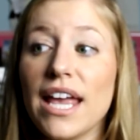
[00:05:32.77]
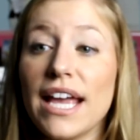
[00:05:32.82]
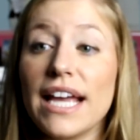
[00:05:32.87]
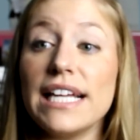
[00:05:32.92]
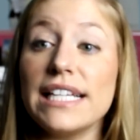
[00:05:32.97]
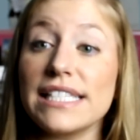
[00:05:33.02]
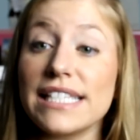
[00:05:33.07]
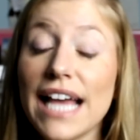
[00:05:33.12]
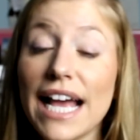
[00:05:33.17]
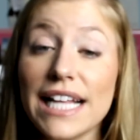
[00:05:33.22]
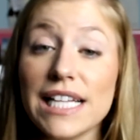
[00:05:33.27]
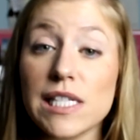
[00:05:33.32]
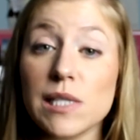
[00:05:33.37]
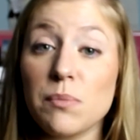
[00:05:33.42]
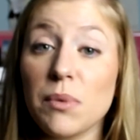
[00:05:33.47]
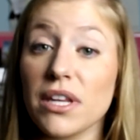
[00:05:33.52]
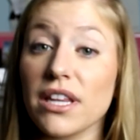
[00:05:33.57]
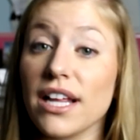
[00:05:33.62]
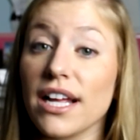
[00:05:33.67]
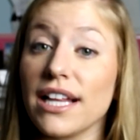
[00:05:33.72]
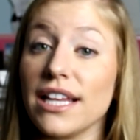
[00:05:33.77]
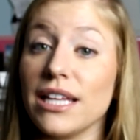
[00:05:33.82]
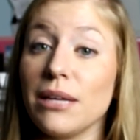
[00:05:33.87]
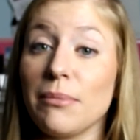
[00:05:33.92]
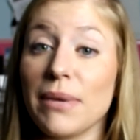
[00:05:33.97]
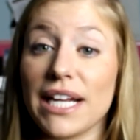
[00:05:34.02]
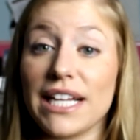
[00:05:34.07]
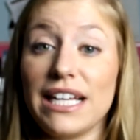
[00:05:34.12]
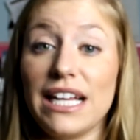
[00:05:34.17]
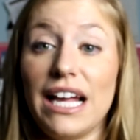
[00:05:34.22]
intense, but luckily
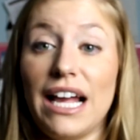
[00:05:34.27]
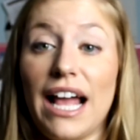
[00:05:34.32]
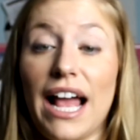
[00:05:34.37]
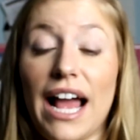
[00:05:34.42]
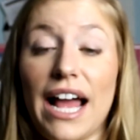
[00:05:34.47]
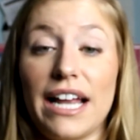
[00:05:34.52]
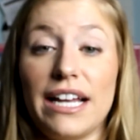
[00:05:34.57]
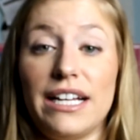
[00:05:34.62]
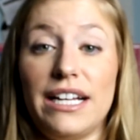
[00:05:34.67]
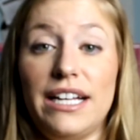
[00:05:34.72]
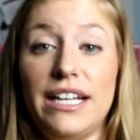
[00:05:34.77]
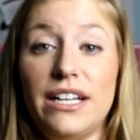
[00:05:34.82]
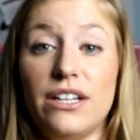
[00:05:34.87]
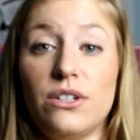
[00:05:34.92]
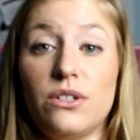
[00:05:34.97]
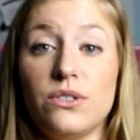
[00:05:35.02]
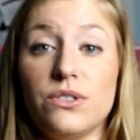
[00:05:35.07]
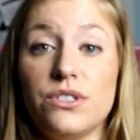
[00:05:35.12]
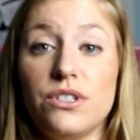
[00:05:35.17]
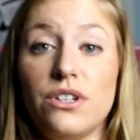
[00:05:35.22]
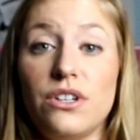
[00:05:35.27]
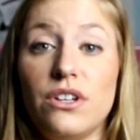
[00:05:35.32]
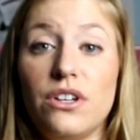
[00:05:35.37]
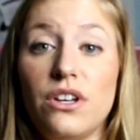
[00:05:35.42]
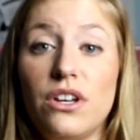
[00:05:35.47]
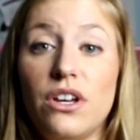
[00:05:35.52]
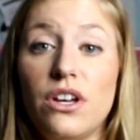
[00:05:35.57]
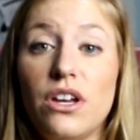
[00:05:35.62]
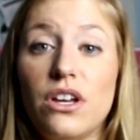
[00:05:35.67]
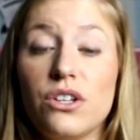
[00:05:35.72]
my knee had healed
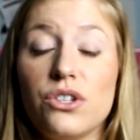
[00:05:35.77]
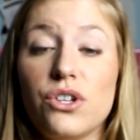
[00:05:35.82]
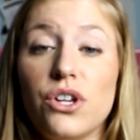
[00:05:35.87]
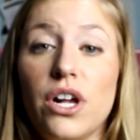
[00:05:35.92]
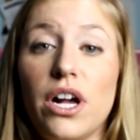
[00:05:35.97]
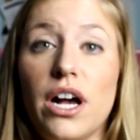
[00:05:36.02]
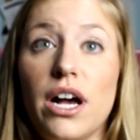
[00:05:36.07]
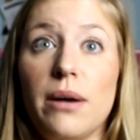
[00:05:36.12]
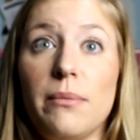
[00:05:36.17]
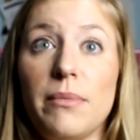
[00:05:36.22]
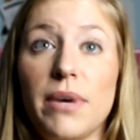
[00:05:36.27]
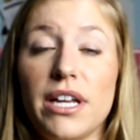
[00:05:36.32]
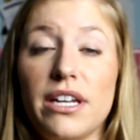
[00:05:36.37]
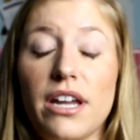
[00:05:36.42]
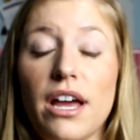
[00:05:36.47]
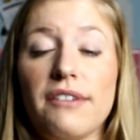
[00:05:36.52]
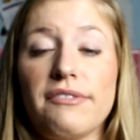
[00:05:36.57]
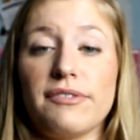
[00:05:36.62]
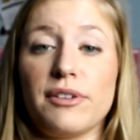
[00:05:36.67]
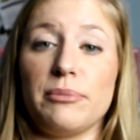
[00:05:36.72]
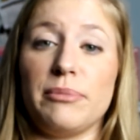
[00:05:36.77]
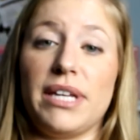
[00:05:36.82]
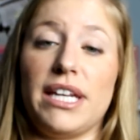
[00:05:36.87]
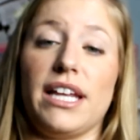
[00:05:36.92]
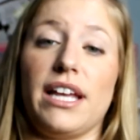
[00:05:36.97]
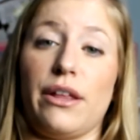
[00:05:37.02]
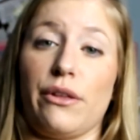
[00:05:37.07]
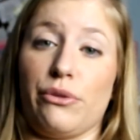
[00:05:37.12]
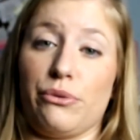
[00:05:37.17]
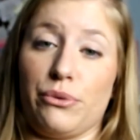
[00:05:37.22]
enough for me
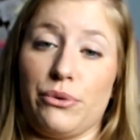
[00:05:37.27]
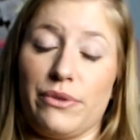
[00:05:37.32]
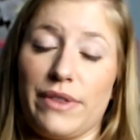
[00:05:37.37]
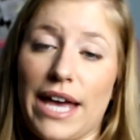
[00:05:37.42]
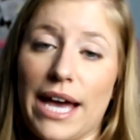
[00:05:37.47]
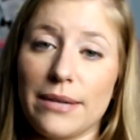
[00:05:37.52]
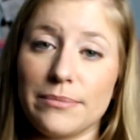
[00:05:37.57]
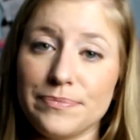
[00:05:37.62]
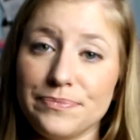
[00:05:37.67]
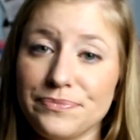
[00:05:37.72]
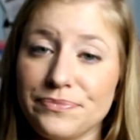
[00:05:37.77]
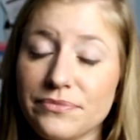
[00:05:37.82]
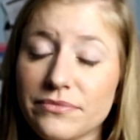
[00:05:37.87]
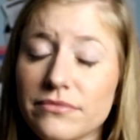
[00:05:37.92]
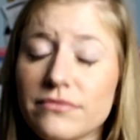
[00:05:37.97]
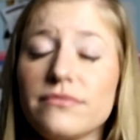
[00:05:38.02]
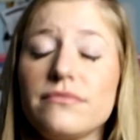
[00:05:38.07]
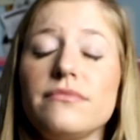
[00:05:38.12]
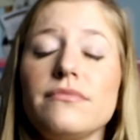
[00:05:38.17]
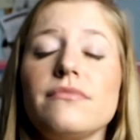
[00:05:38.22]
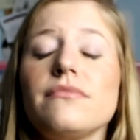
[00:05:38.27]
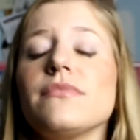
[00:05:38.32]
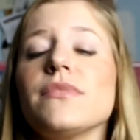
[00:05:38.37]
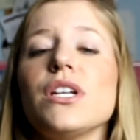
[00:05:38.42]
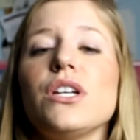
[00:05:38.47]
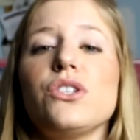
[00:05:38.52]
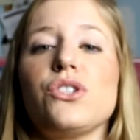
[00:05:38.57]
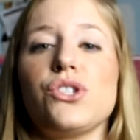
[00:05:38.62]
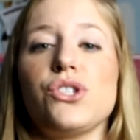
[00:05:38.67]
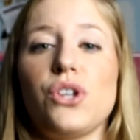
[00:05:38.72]
to get through that.
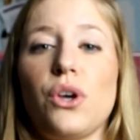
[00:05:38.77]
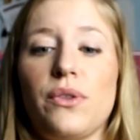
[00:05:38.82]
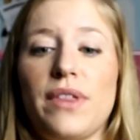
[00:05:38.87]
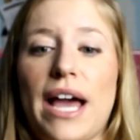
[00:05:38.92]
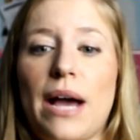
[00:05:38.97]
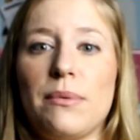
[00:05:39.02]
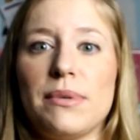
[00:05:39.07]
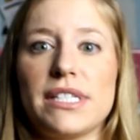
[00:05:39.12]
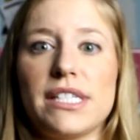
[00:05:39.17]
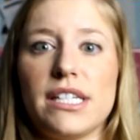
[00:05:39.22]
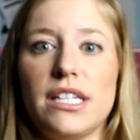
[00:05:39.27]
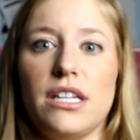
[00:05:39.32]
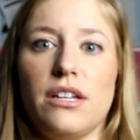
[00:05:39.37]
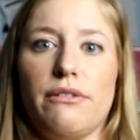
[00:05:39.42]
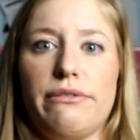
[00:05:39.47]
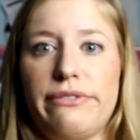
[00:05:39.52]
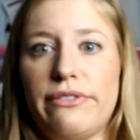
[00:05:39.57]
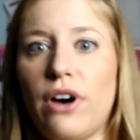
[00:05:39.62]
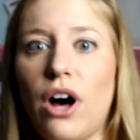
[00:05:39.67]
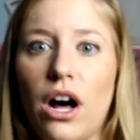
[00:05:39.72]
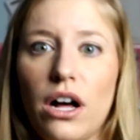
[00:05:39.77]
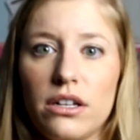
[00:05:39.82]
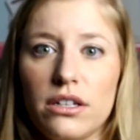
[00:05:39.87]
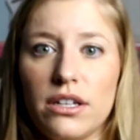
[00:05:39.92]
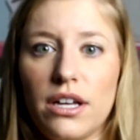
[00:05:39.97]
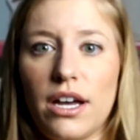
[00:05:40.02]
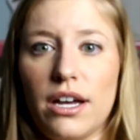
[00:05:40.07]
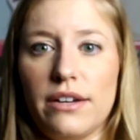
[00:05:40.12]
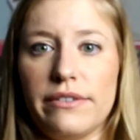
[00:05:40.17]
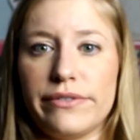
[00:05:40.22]
So that was in the
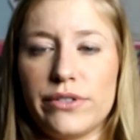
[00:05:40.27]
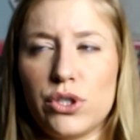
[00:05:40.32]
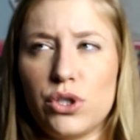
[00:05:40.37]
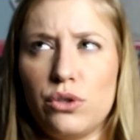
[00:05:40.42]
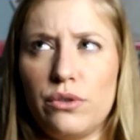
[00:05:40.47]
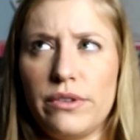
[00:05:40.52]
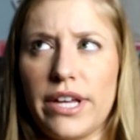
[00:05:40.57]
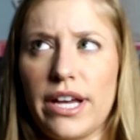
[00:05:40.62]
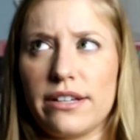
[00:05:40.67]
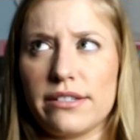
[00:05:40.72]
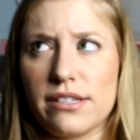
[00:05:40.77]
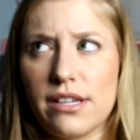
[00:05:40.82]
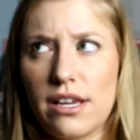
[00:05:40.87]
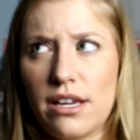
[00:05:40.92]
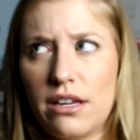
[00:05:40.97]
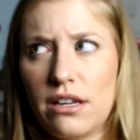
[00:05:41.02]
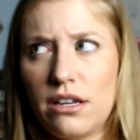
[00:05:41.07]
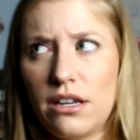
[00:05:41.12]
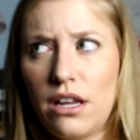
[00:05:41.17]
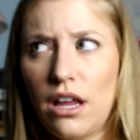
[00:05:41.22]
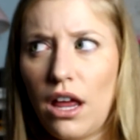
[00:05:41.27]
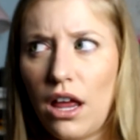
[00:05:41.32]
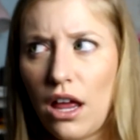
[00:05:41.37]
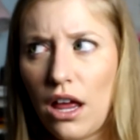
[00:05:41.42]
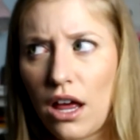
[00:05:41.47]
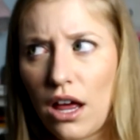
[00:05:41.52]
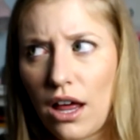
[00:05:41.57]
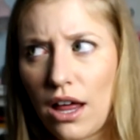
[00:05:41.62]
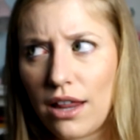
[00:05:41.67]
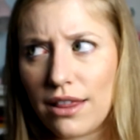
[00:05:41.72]
fall of
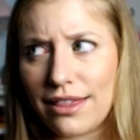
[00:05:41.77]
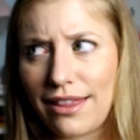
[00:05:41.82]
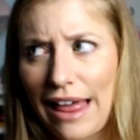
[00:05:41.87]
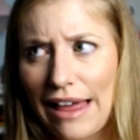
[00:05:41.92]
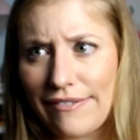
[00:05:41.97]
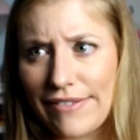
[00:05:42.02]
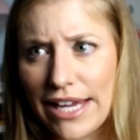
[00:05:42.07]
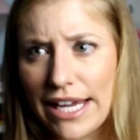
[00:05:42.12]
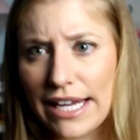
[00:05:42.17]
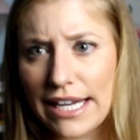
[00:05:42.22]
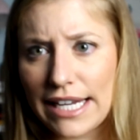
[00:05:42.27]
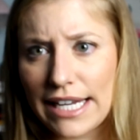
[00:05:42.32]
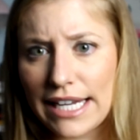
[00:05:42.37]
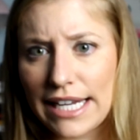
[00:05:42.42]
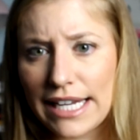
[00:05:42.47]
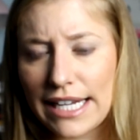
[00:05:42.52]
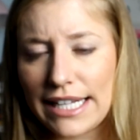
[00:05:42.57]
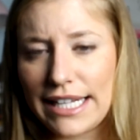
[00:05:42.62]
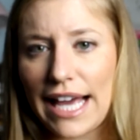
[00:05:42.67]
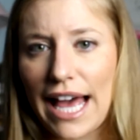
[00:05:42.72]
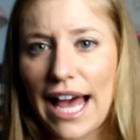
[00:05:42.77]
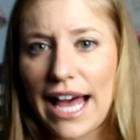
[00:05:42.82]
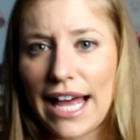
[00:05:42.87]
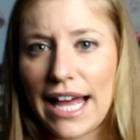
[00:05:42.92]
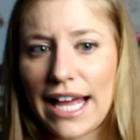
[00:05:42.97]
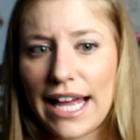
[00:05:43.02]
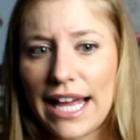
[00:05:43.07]
2011. Yeah.